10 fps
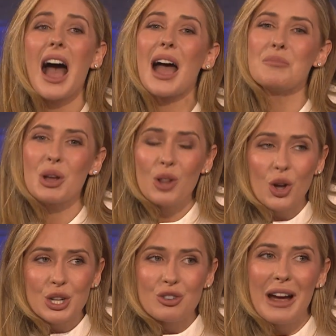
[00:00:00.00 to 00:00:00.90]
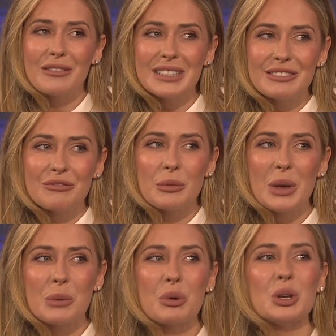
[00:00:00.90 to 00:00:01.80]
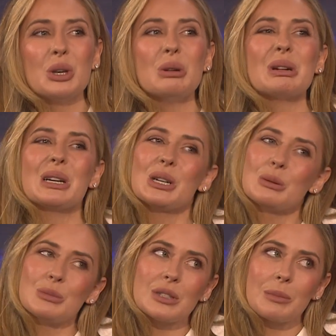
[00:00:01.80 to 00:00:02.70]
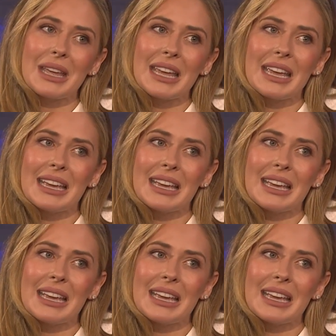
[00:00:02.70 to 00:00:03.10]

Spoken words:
I'm no longer traveling for people. You can come to me.